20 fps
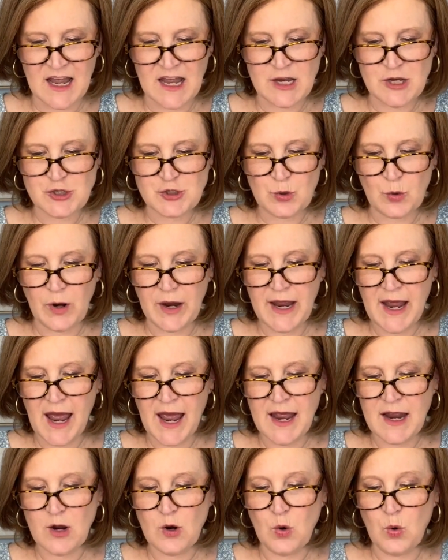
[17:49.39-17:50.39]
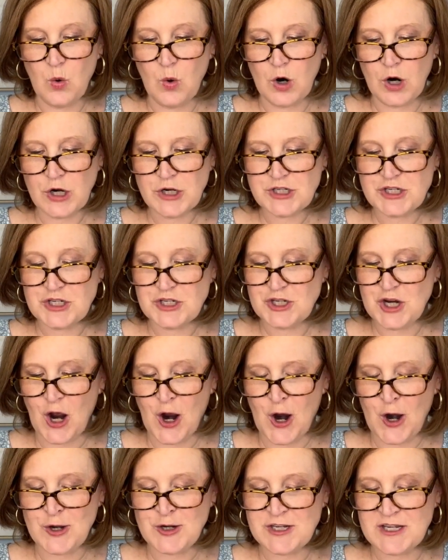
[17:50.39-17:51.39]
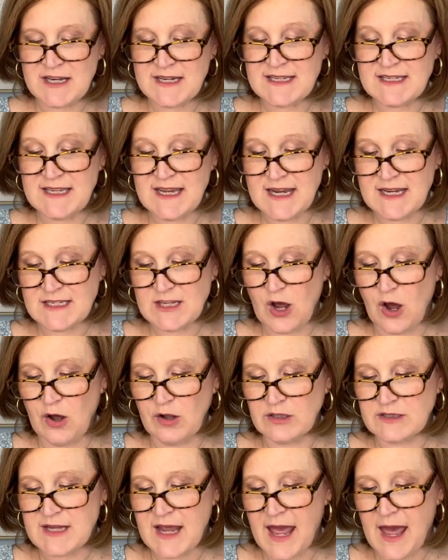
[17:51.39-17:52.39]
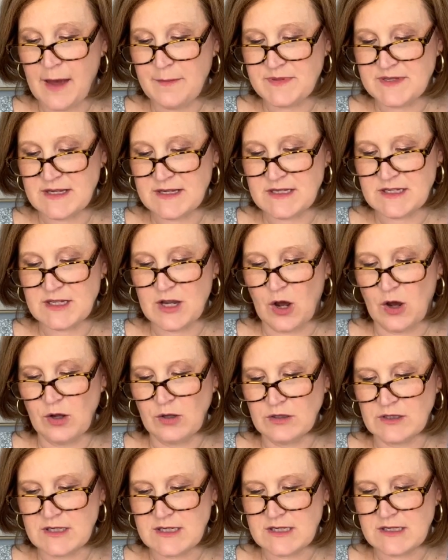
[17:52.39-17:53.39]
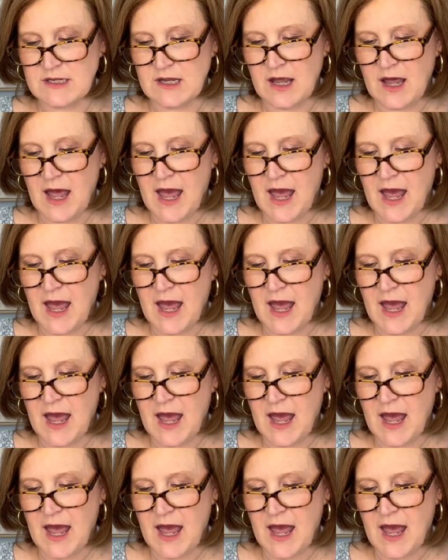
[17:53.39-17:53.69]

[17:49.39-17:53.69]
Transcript: enjoy a quartz charged sea salt, Epsom salts,